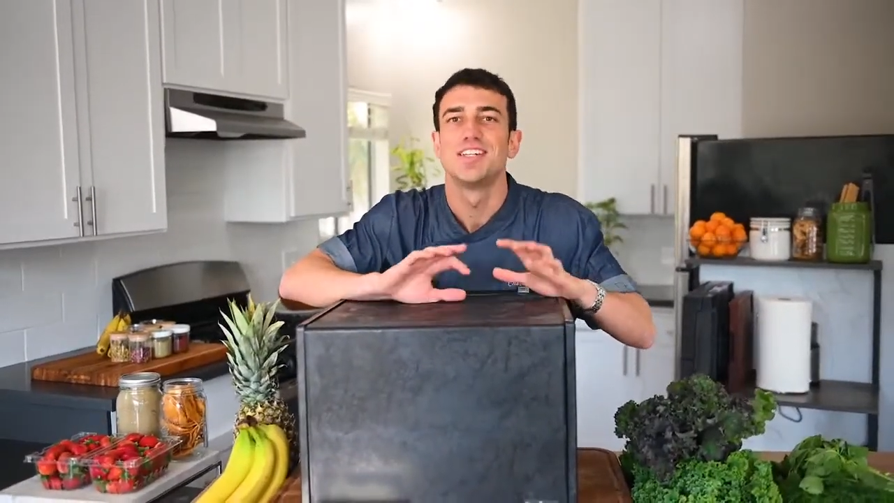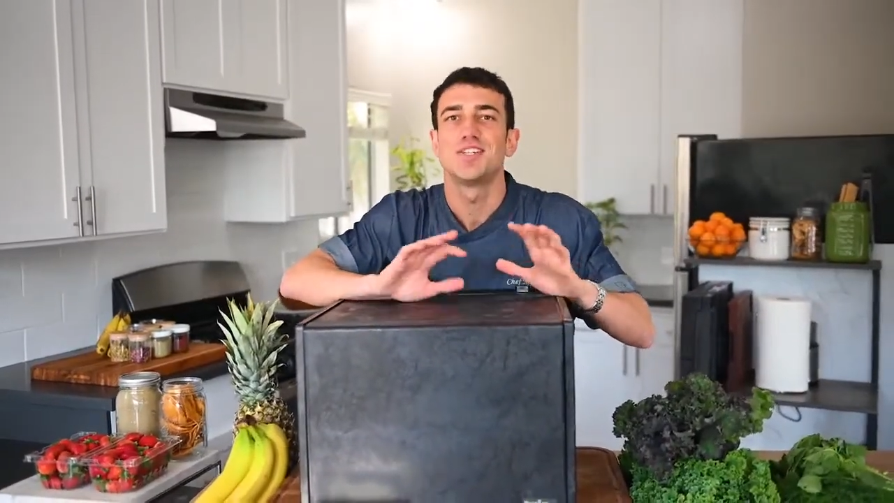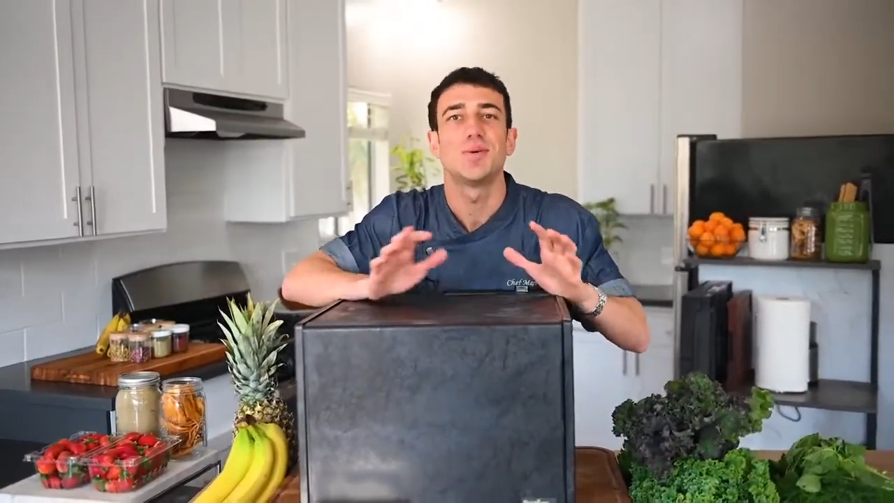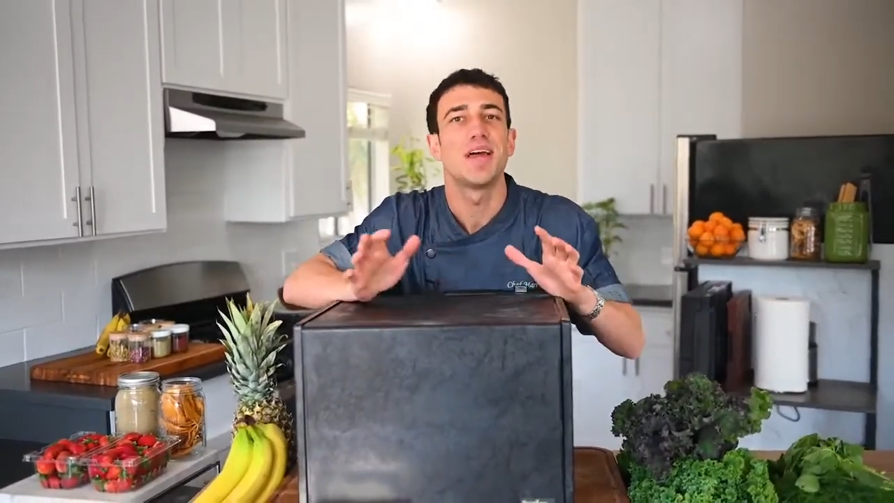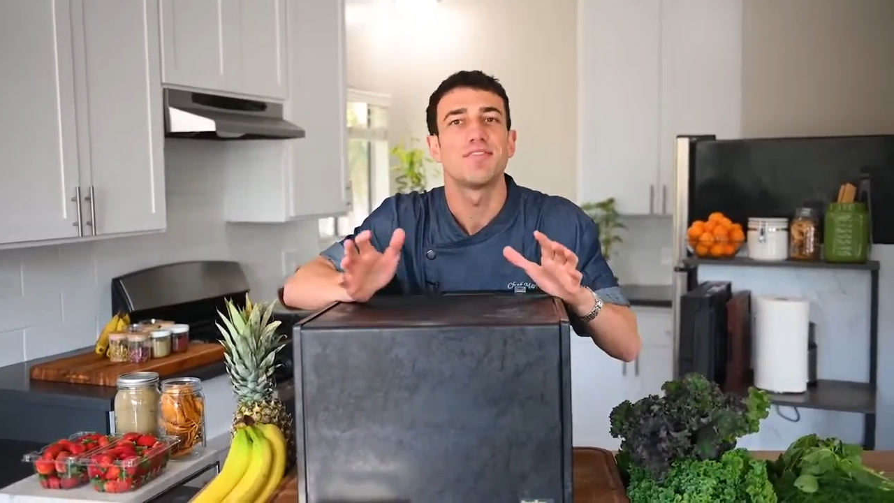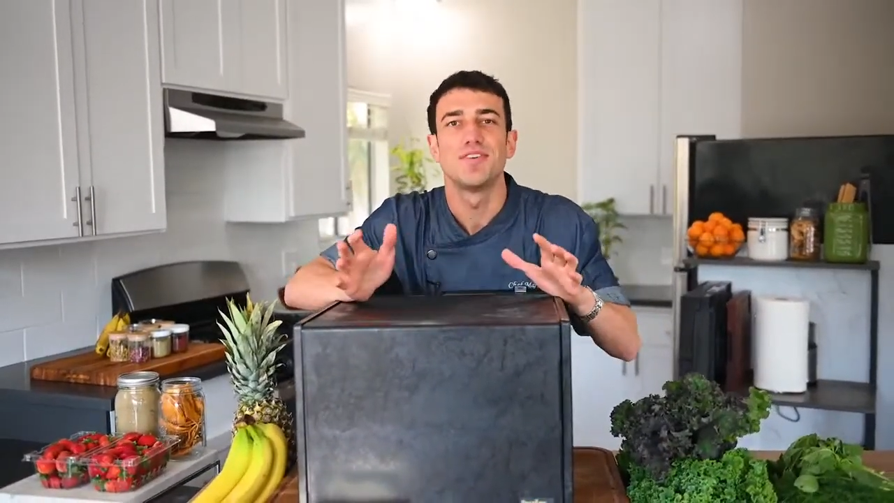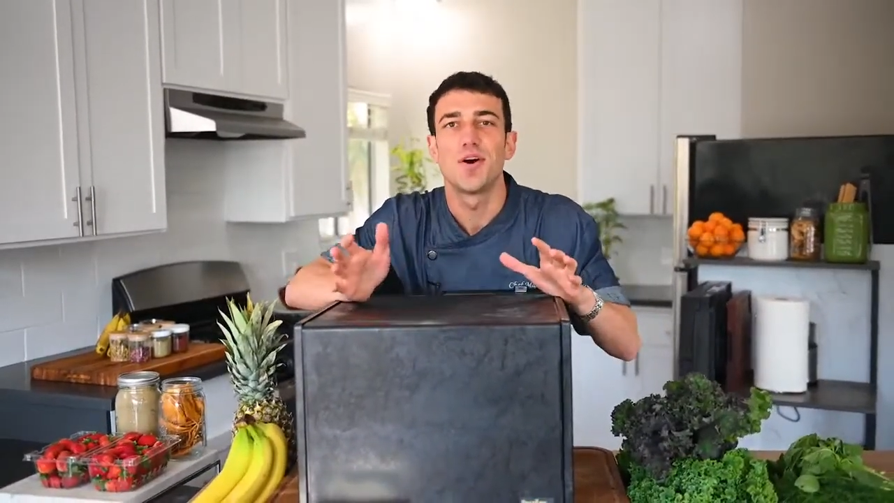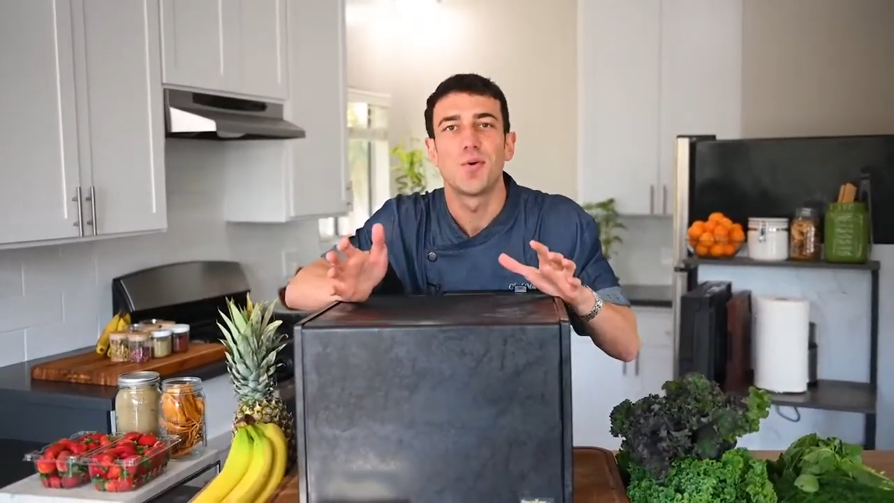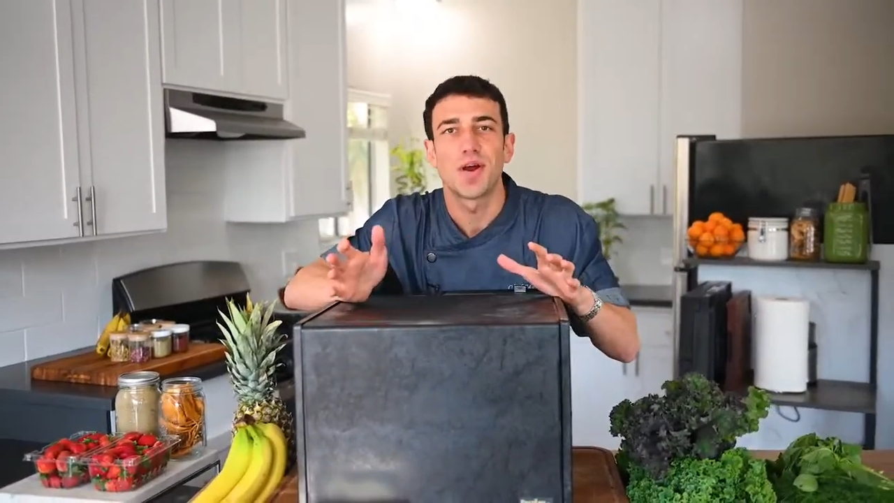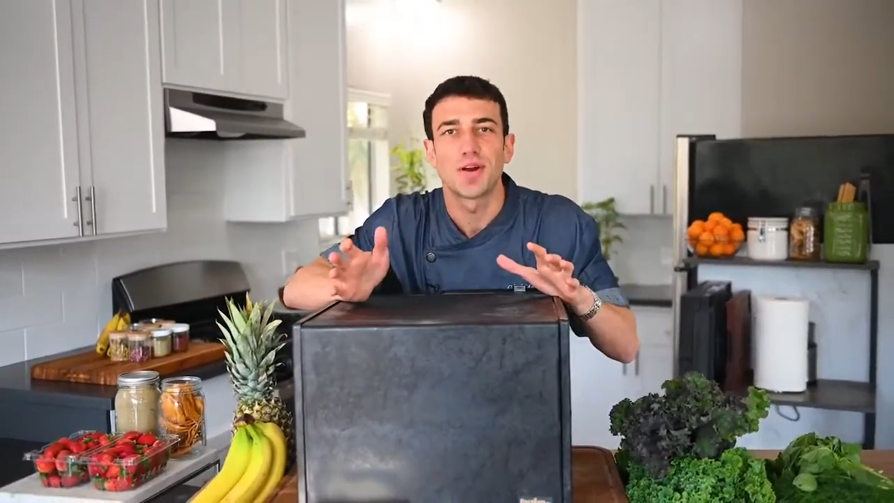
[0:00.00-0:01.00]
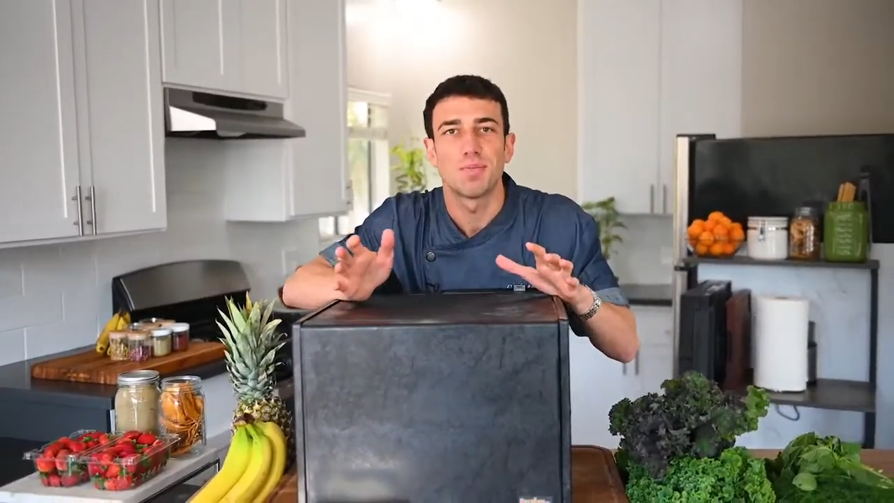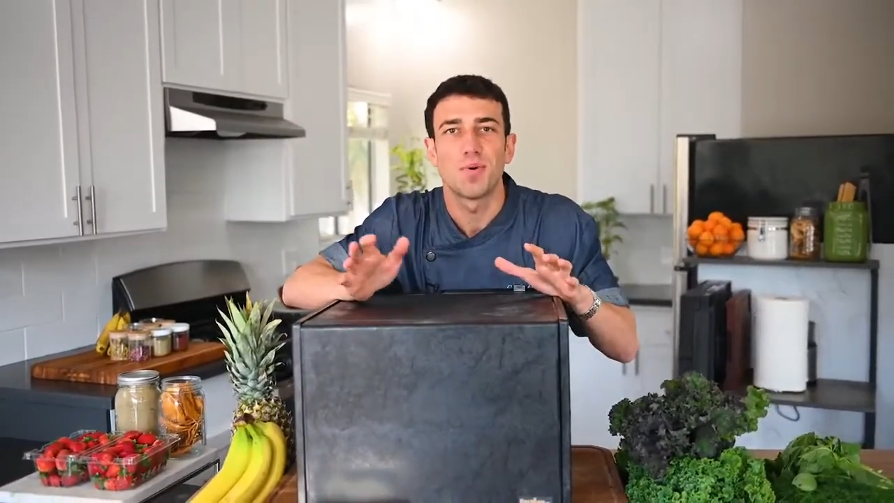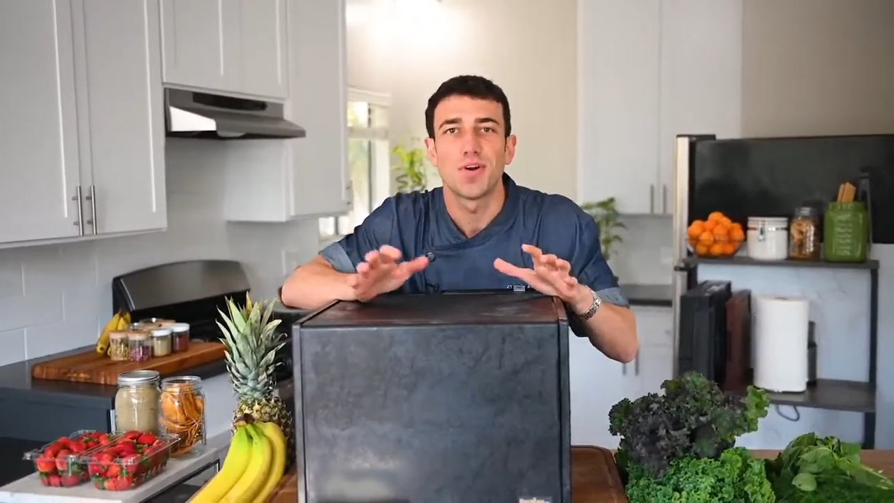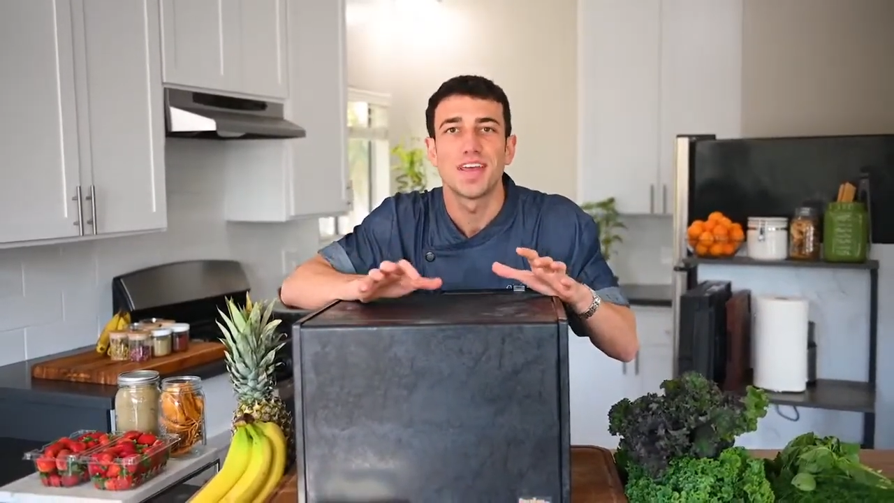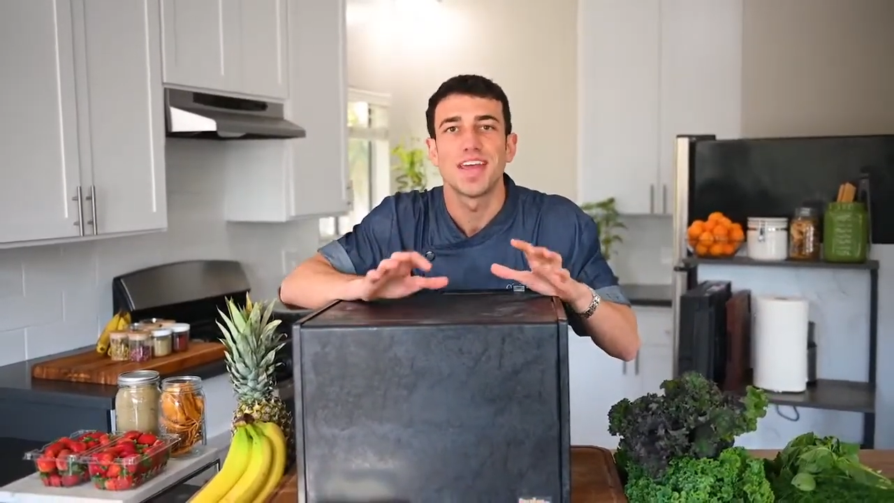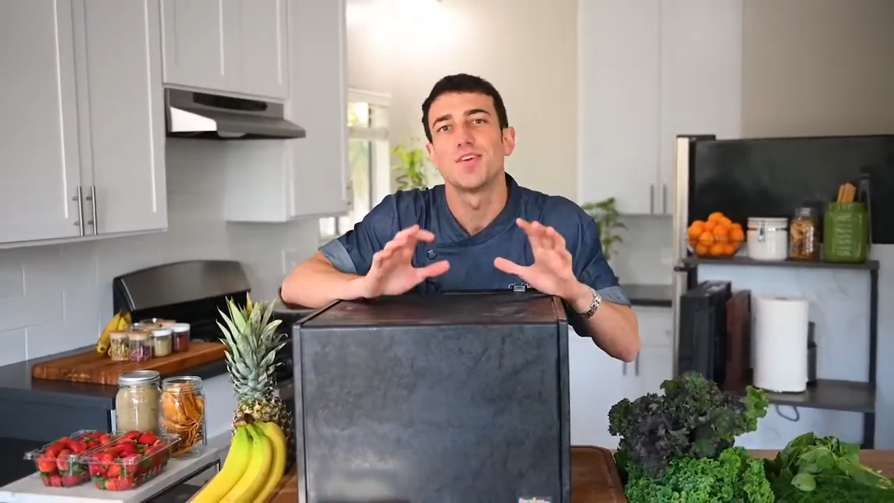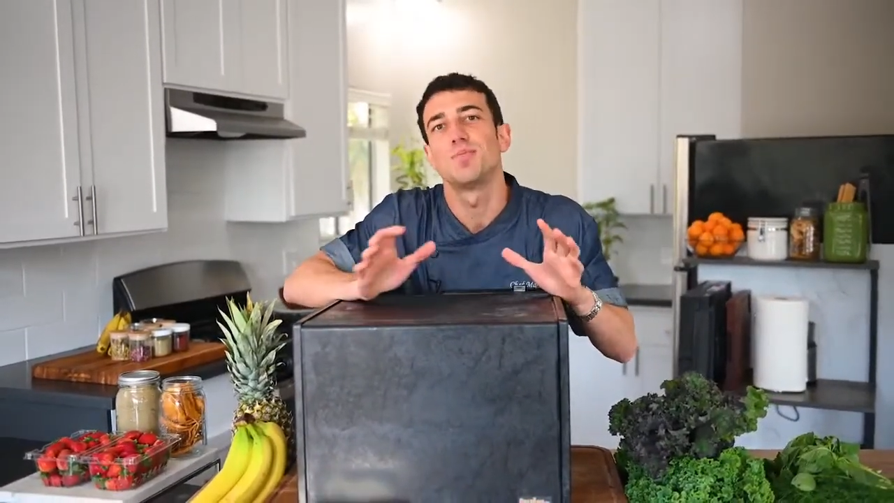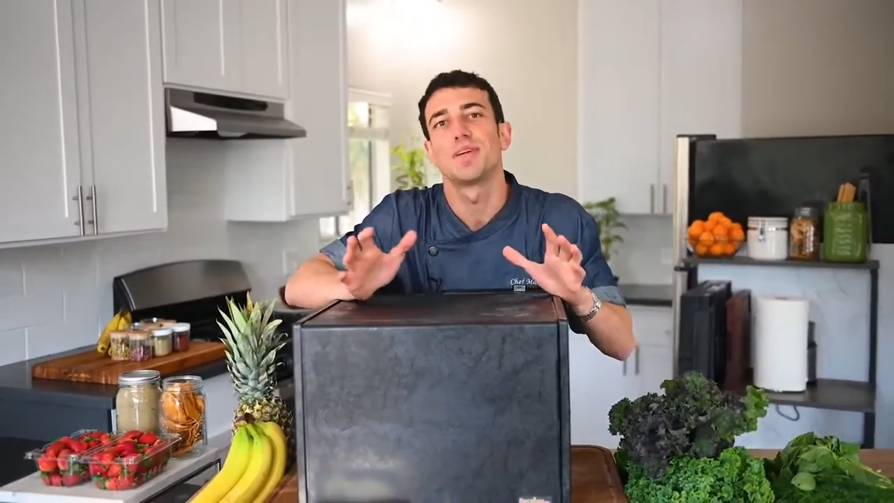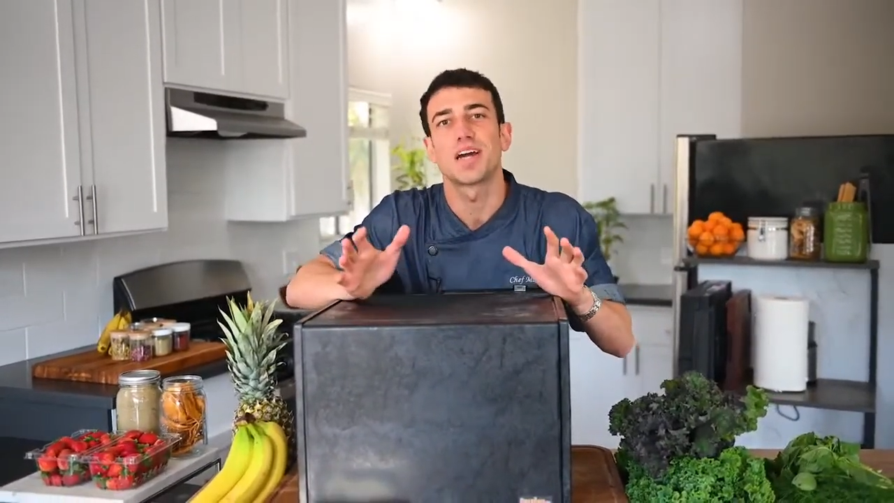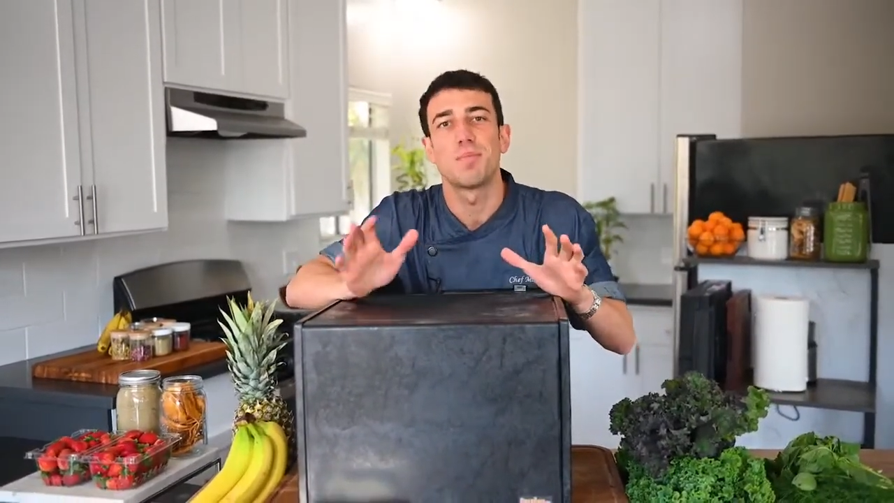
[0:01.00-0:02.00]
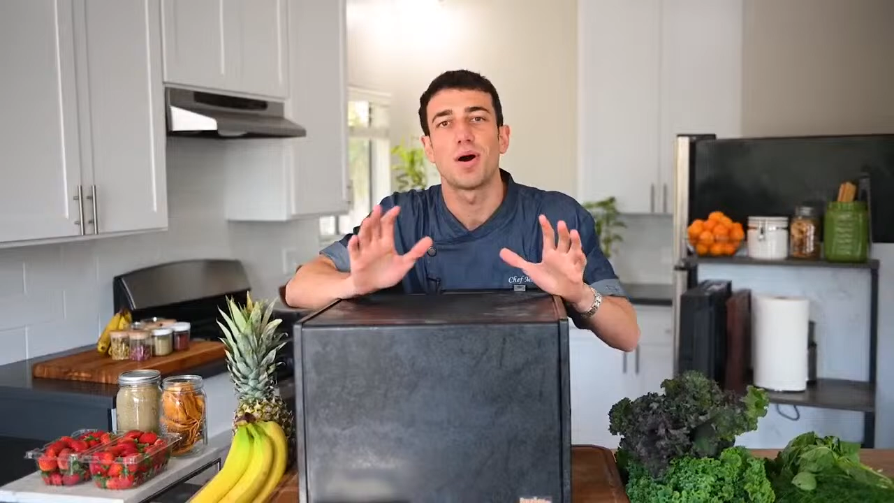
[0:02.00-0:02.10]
she would have nowhere to put it and it would become